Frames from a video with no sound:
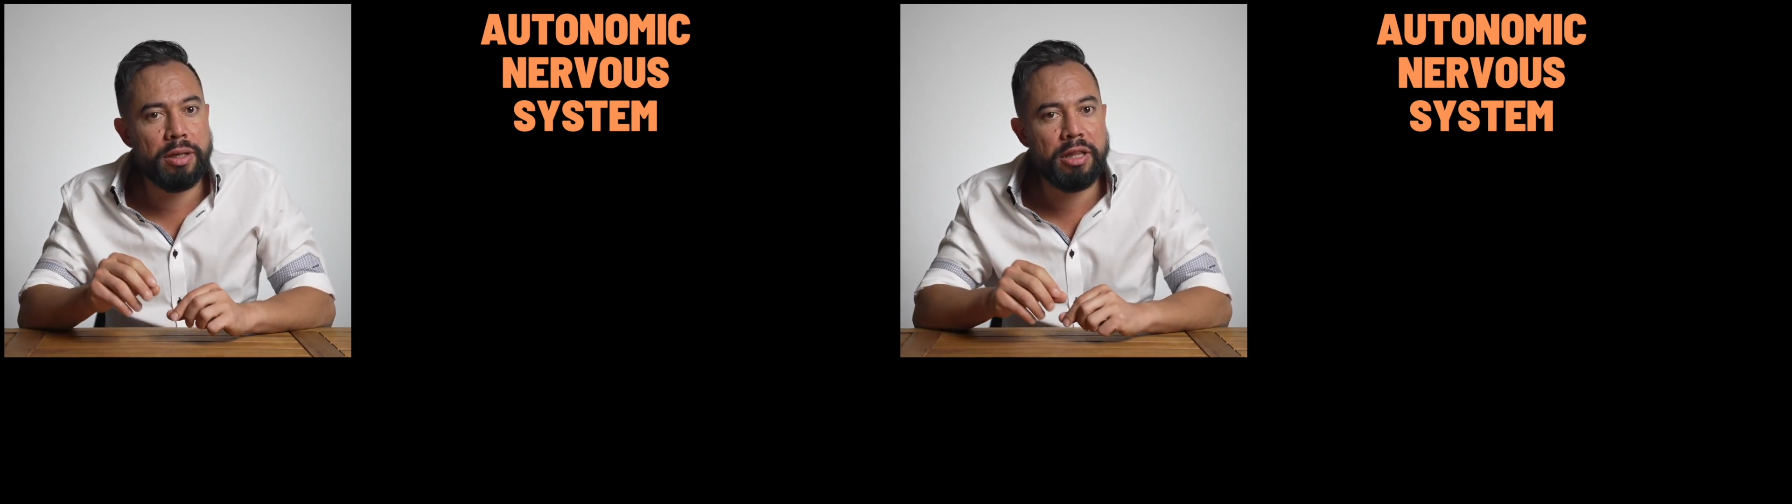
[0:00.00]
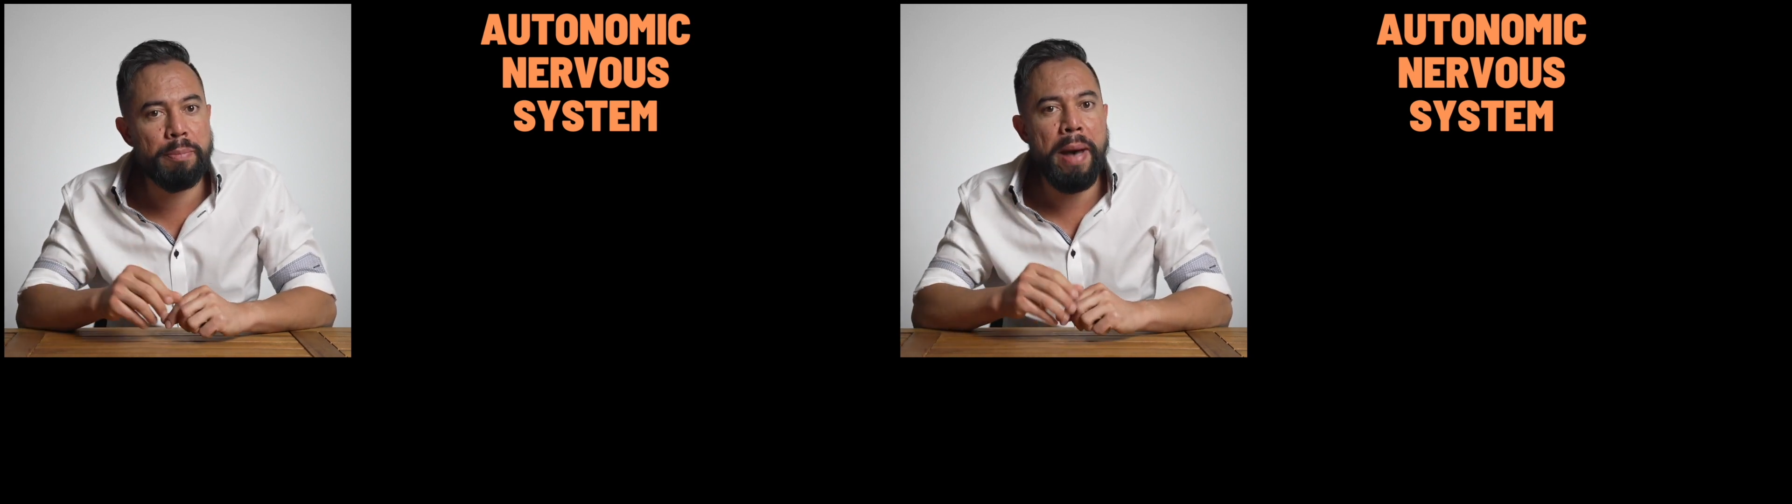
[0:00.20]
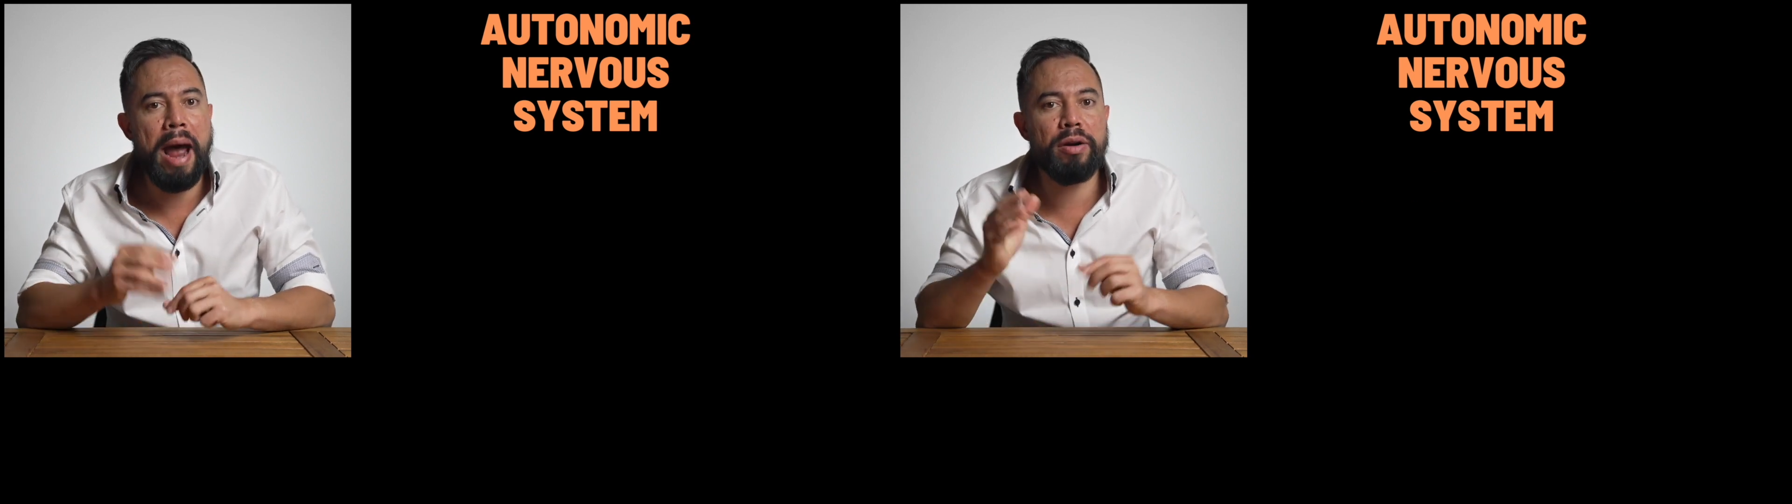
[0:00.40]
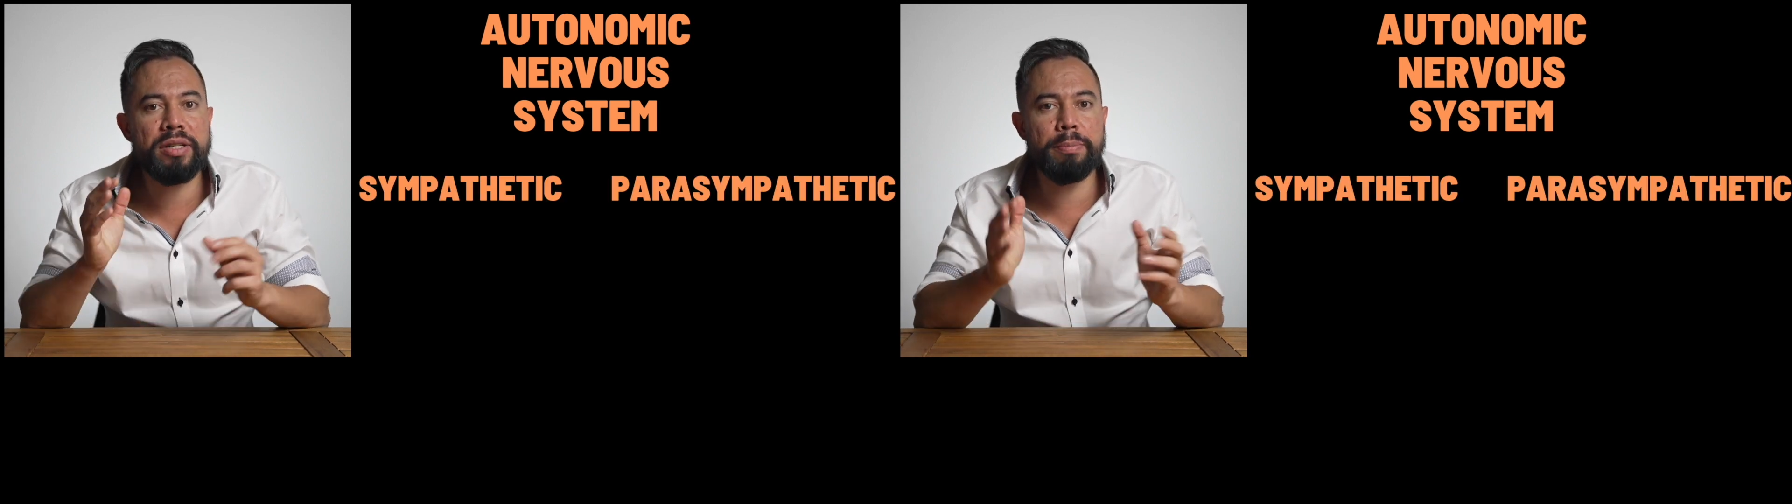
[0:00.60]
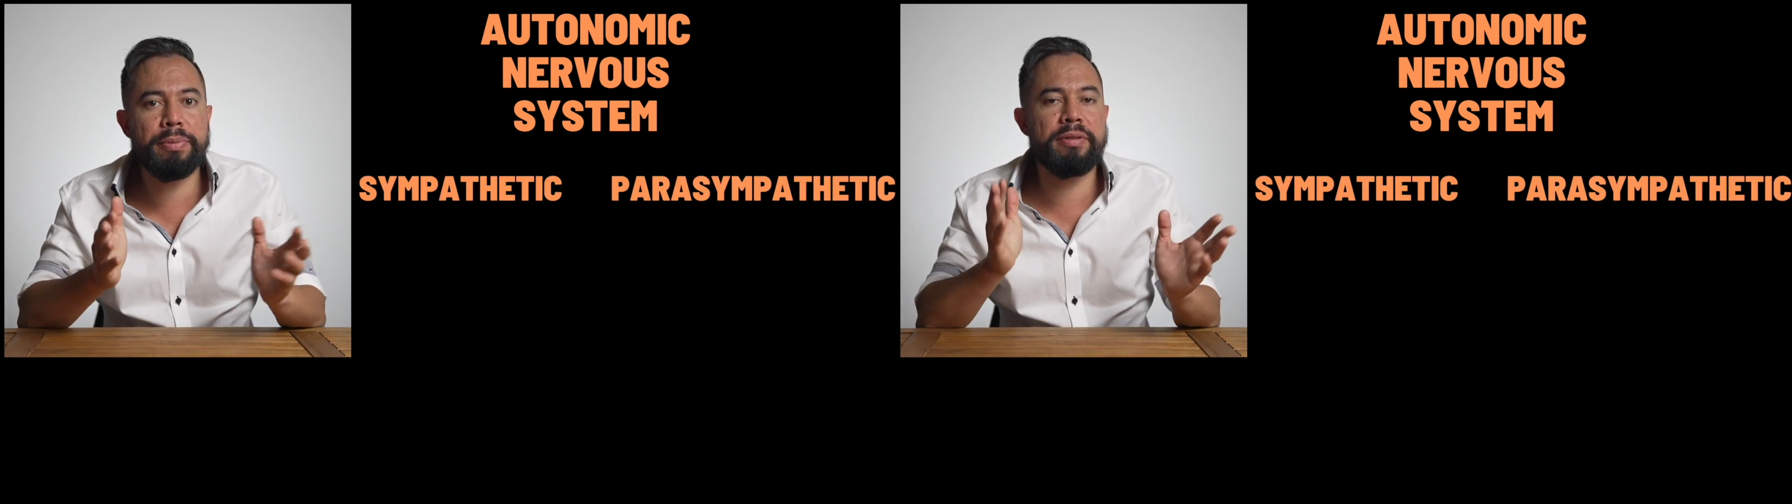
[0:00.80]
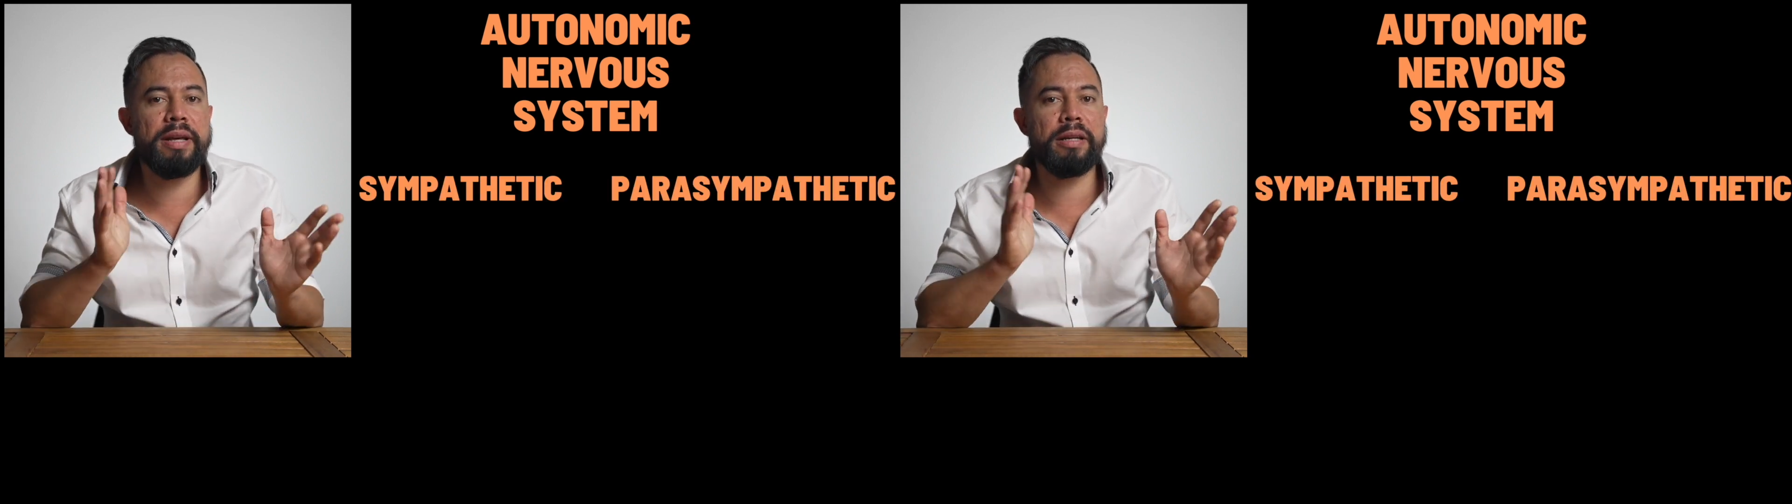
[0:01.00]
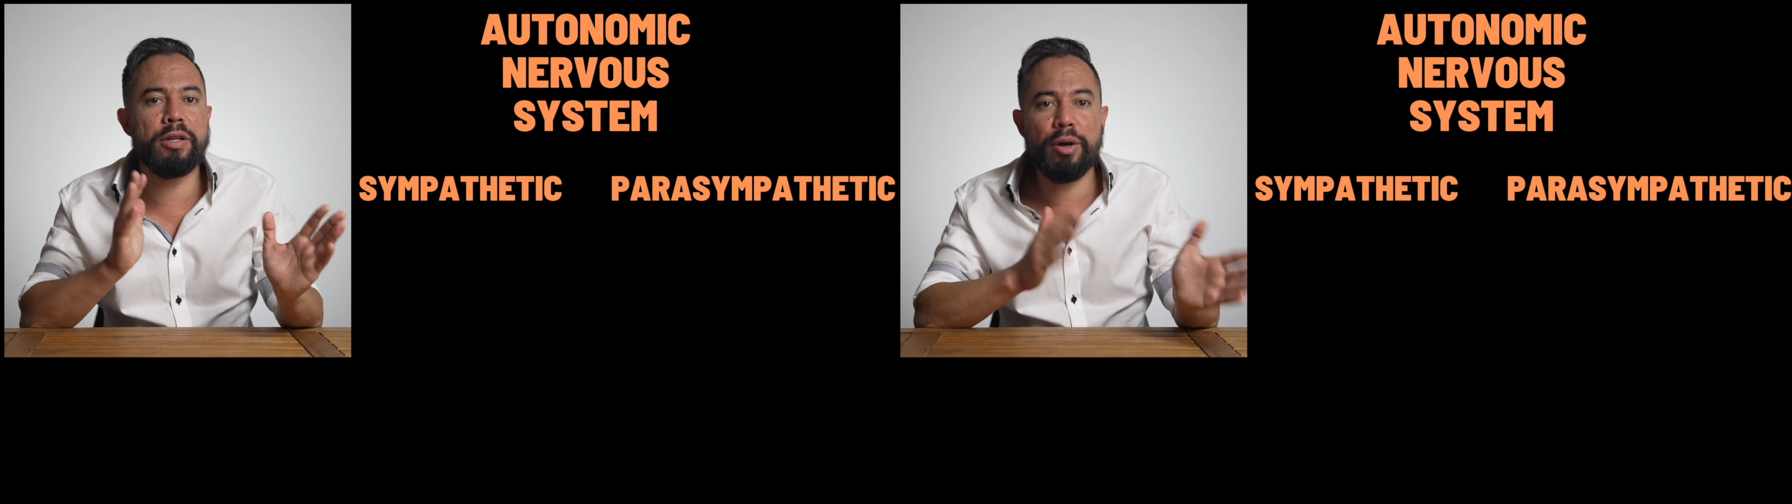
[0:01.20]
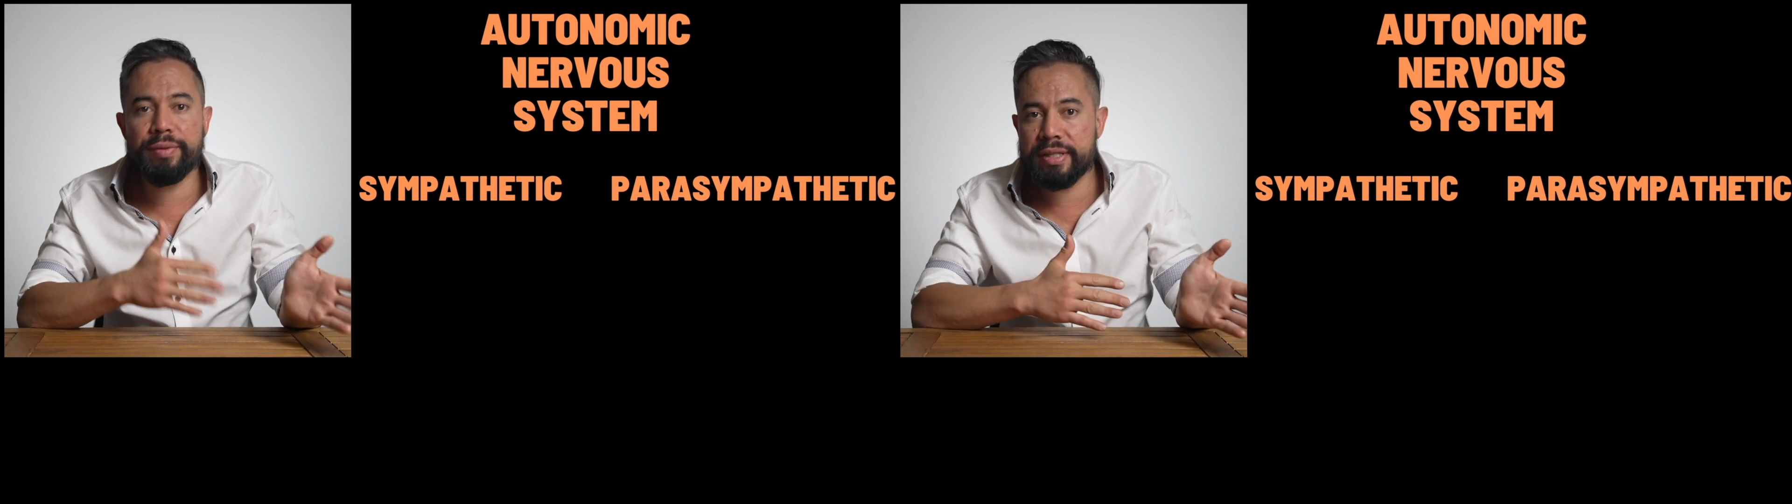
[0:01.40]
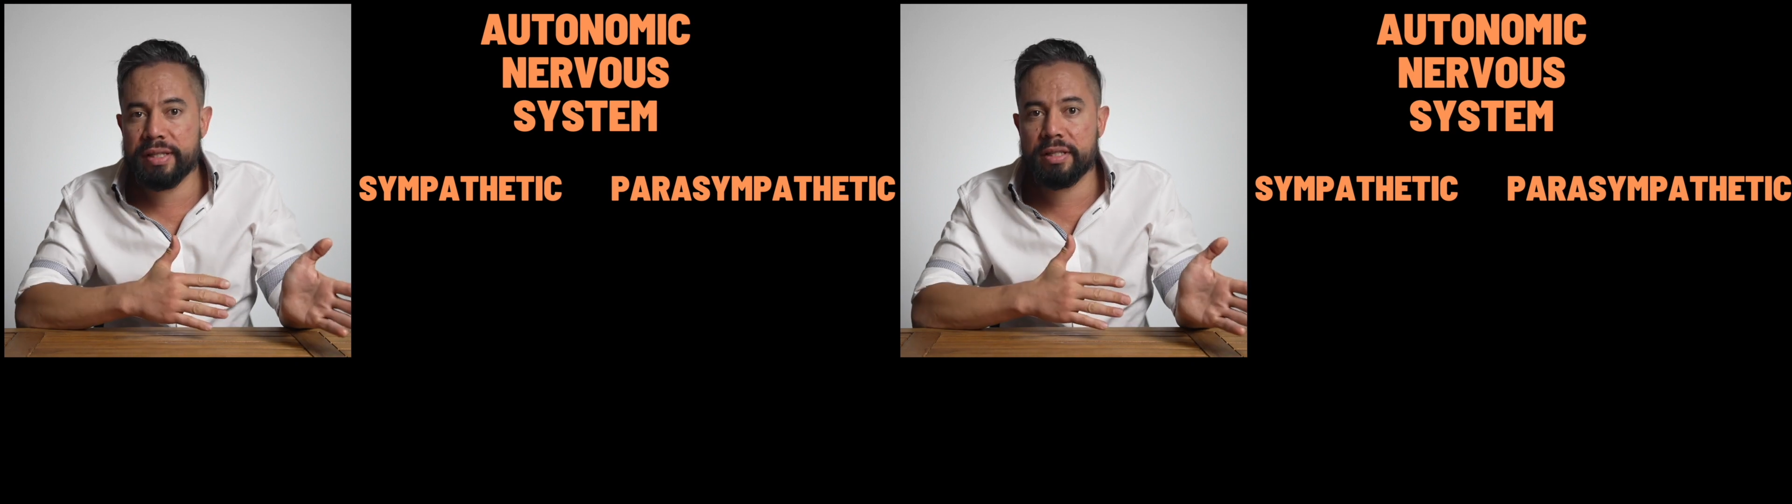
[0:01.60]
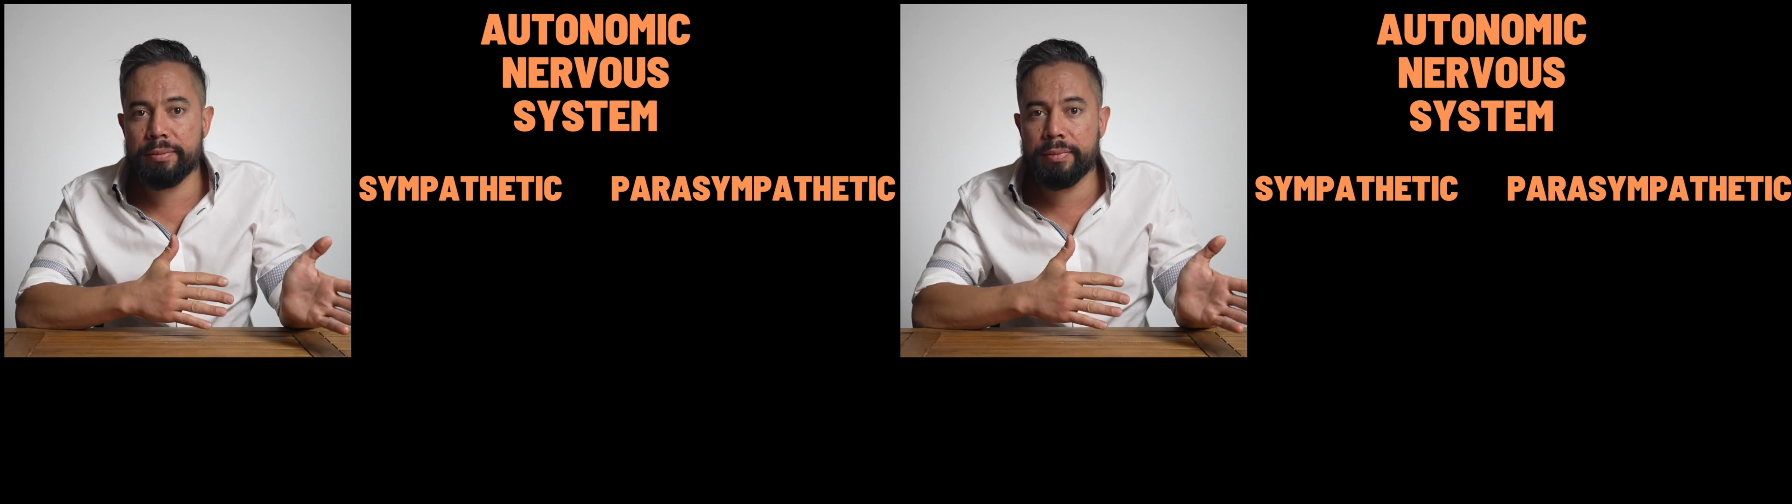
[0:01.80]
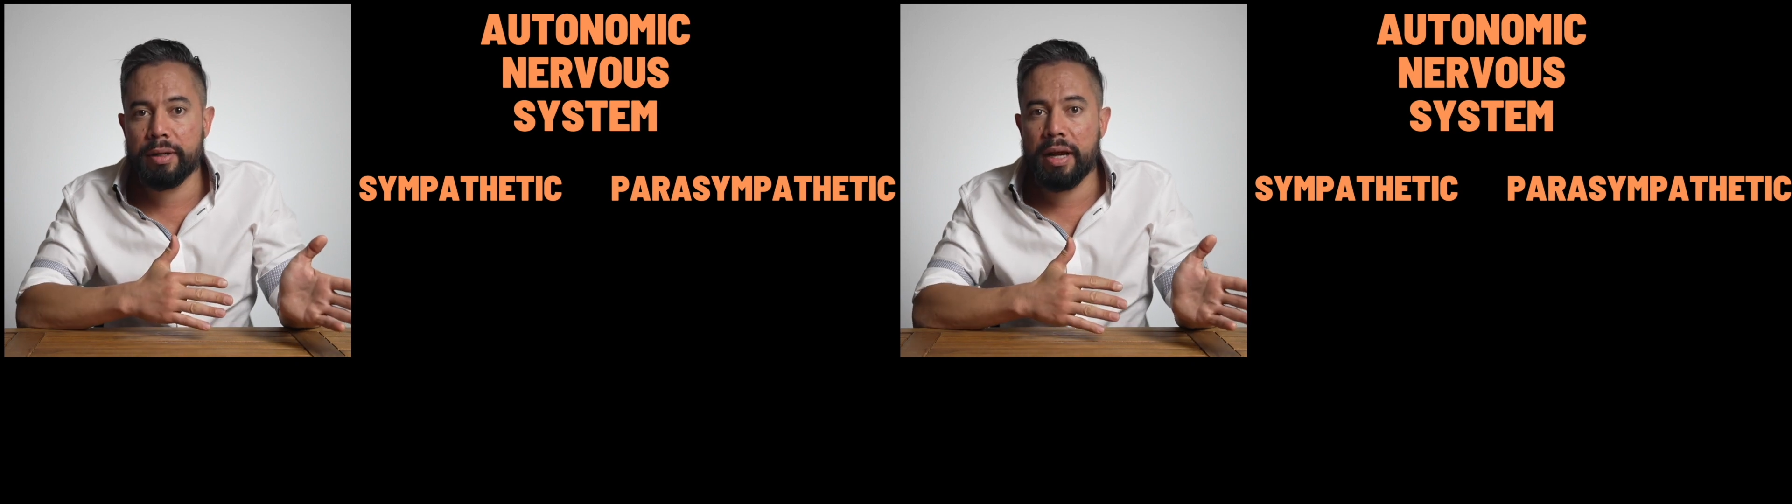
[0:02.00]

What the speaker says: the parasympathetic nervous system